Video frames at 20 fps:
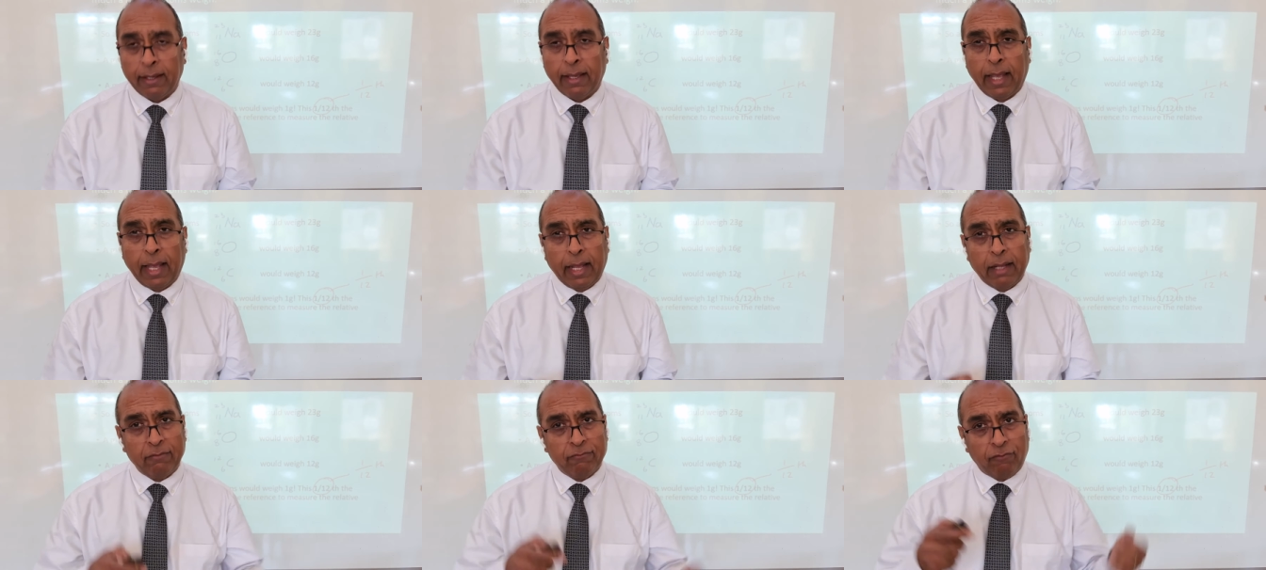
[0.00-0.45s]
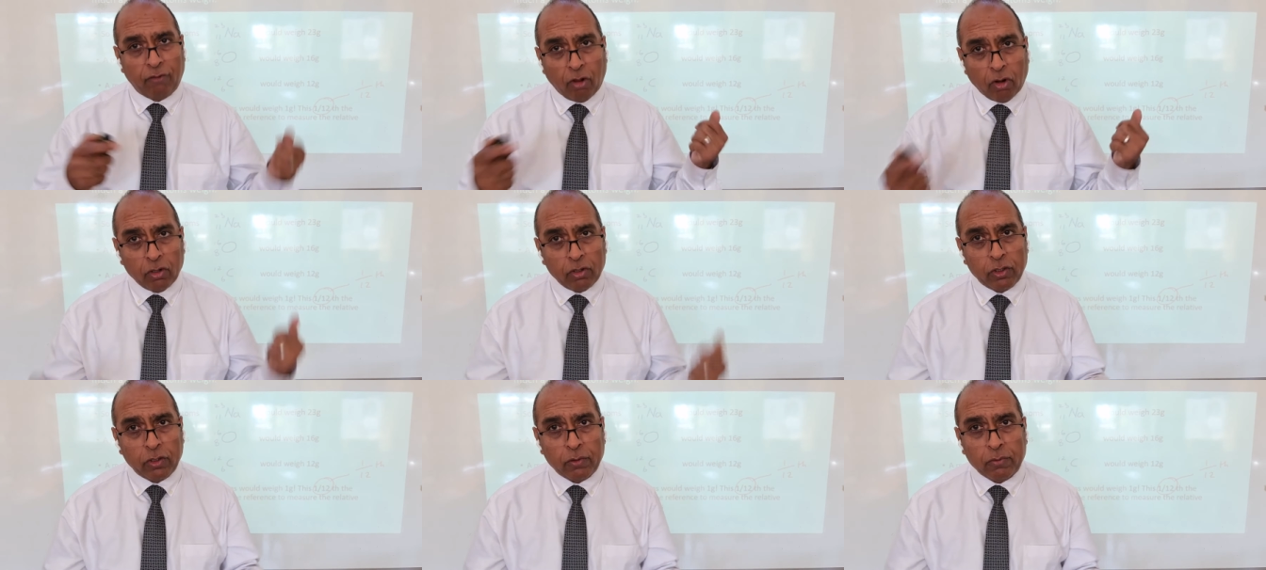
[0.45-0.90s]
and
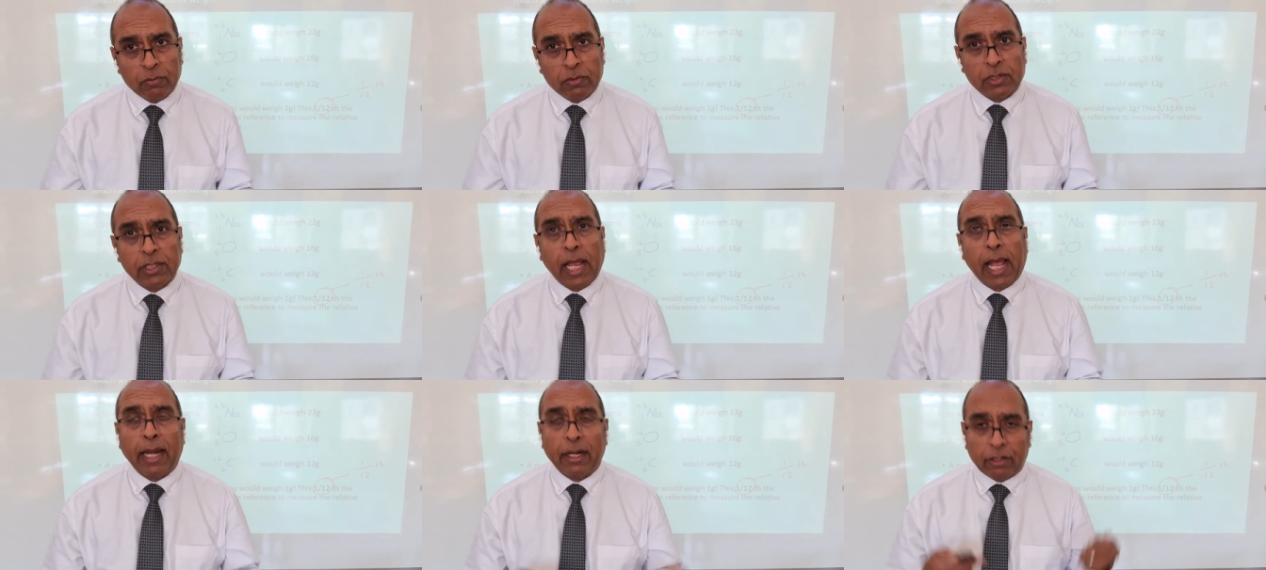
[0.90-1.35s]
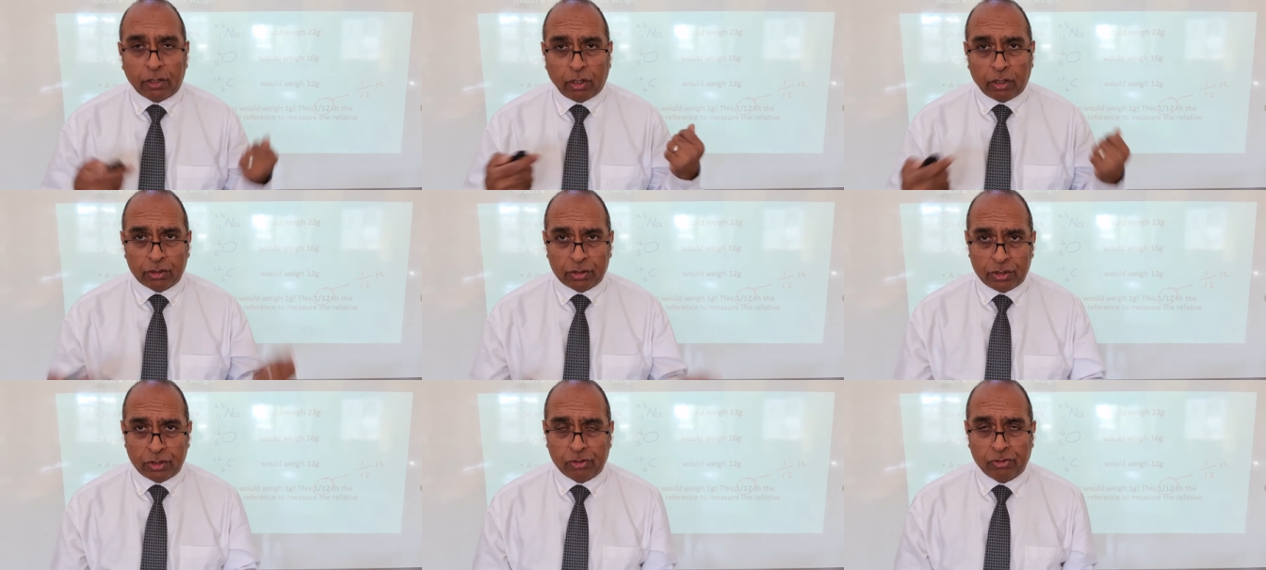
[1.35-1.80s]
volumes and
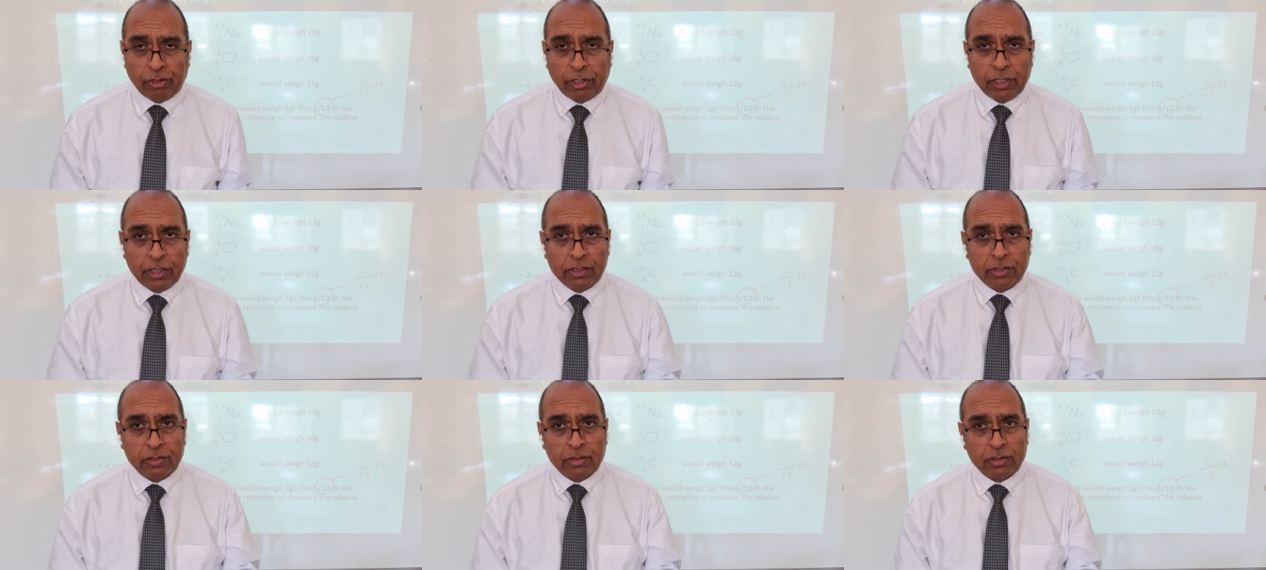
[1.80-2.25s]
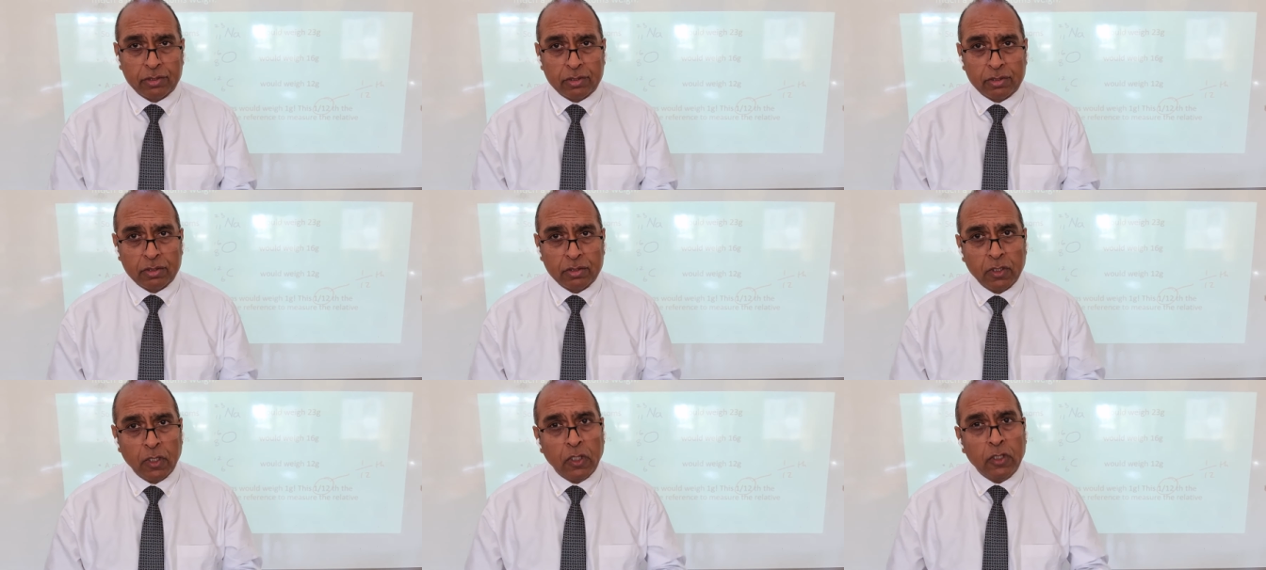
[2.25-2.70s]

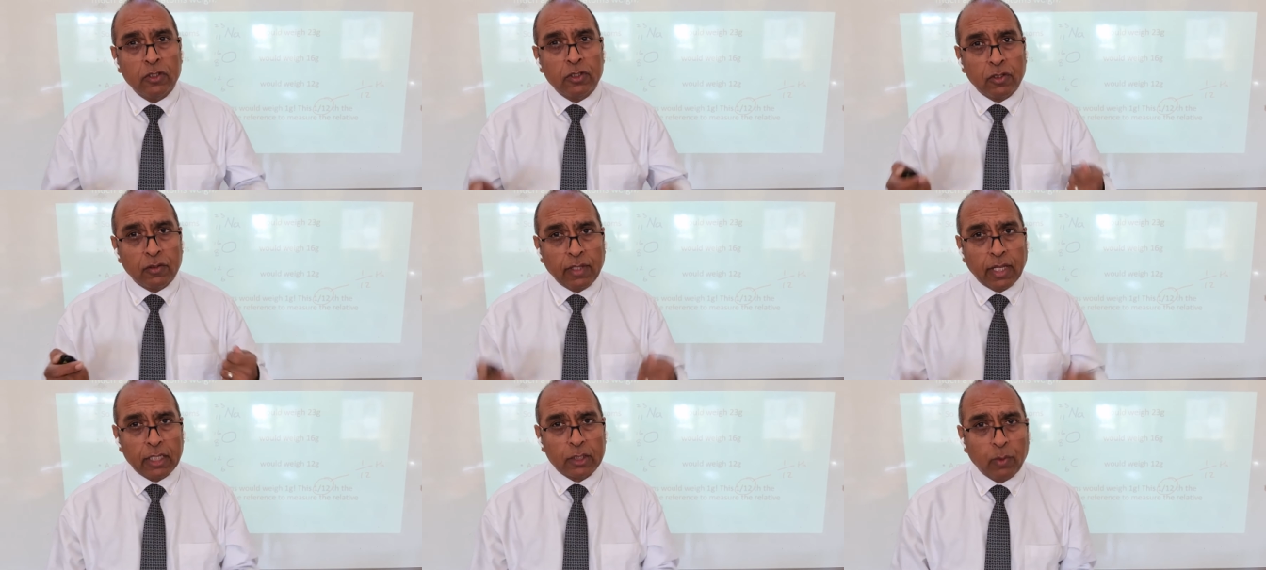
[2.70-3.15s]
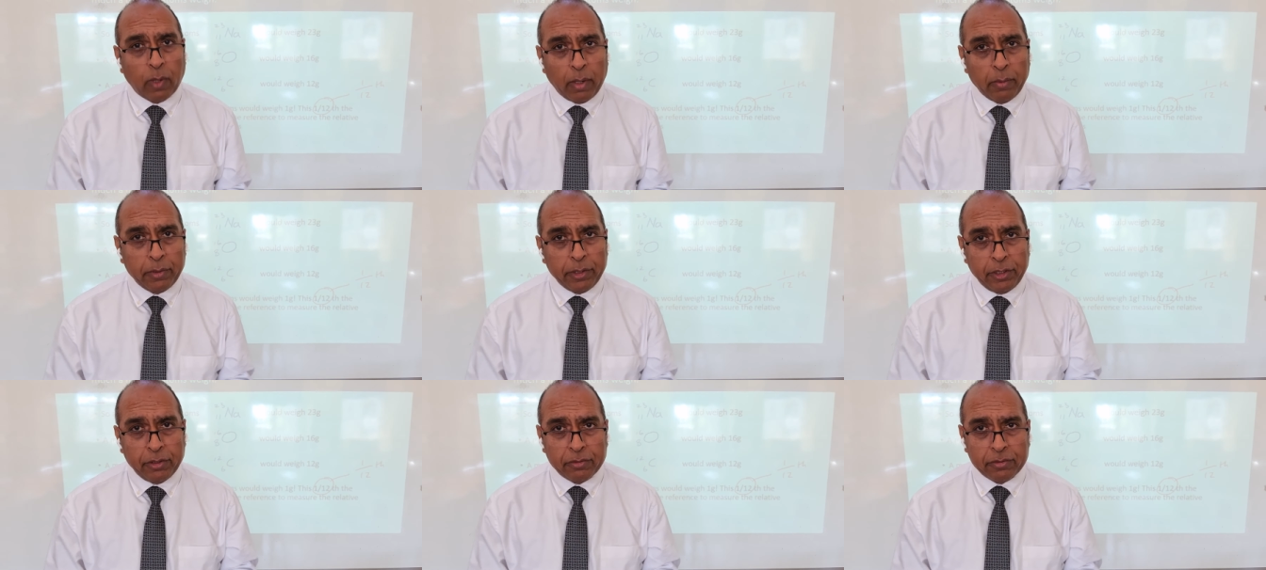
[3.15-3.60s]
concentrations. So that's why
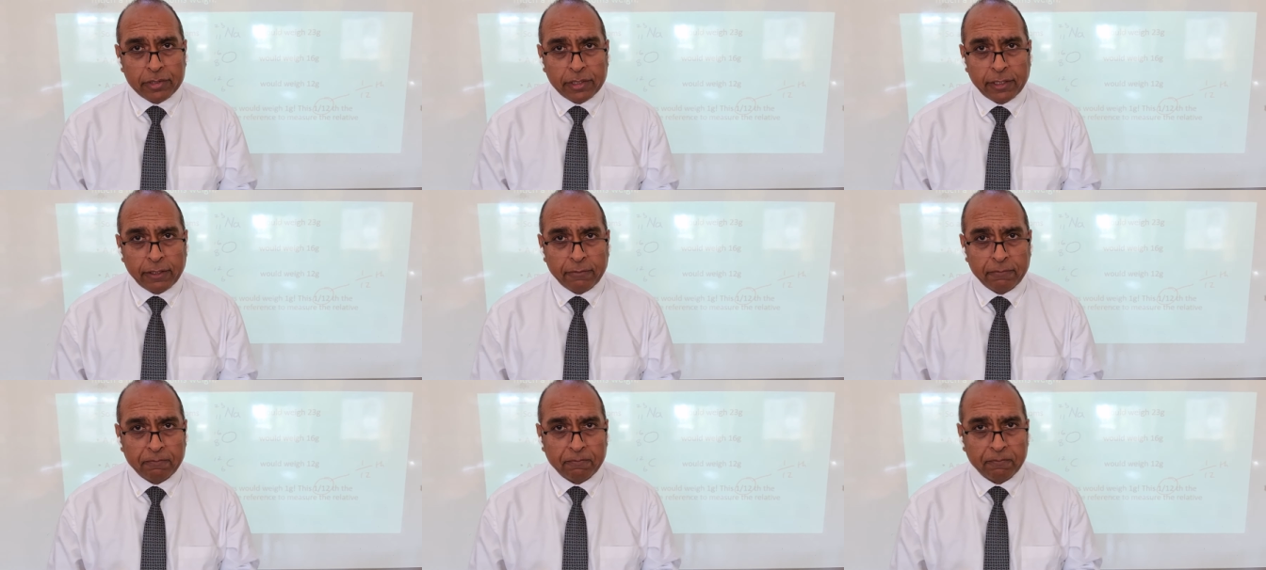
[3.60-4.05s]
we use it.